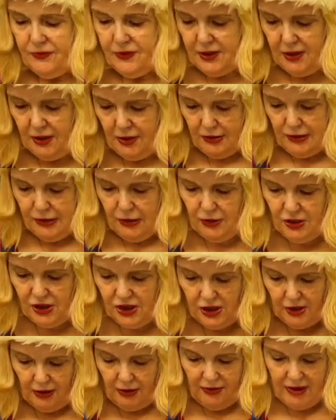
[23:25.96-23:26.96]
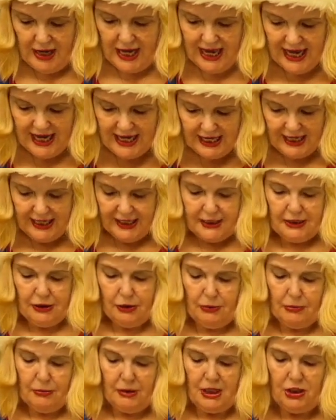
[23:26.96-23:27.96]
So as long as you don't handle it
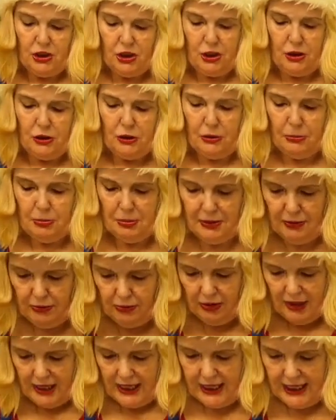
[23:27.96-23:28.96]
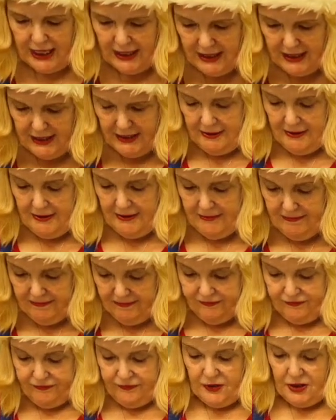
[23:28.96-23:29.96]
too much, it should be alright.
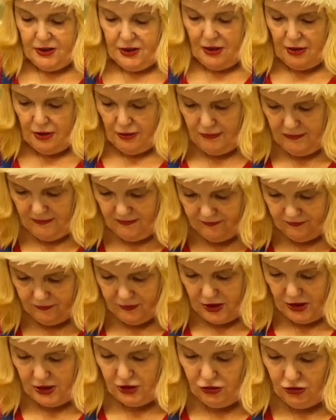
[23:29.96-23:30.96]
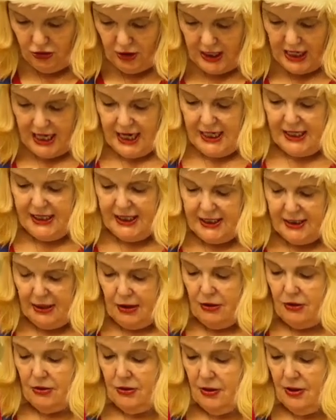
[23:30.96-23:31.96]
So just try and get this
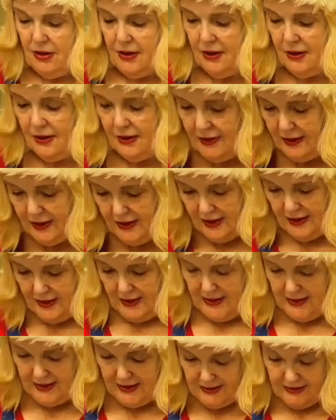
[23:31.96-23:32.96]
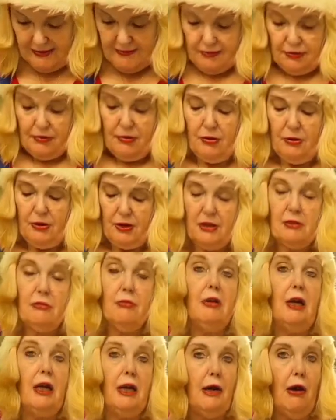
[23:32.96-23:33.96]
done. God, it's
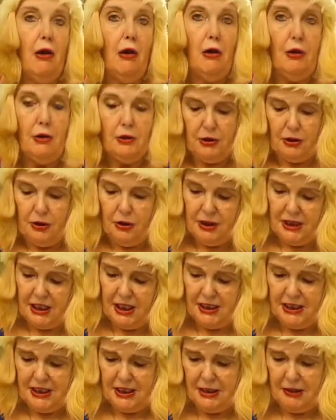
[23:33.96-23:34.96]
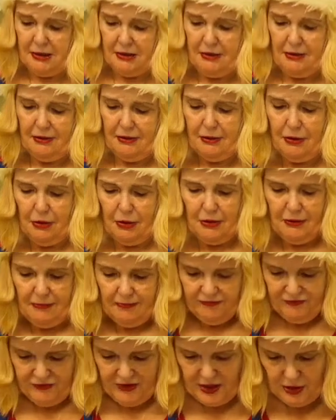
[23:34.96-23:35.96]
really hard because it's got
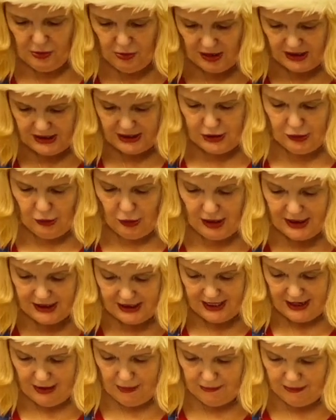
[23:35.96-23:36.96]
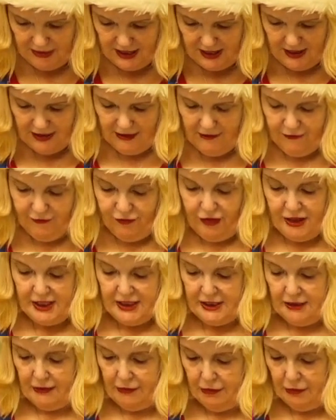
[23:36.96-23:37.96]
quite solid now being in the
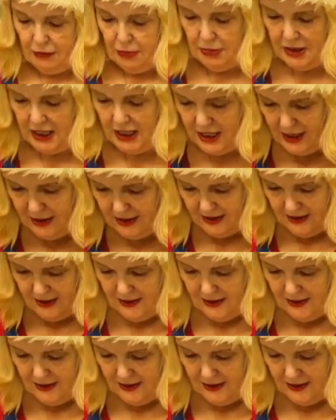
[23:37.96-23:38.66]
freezer for a minute.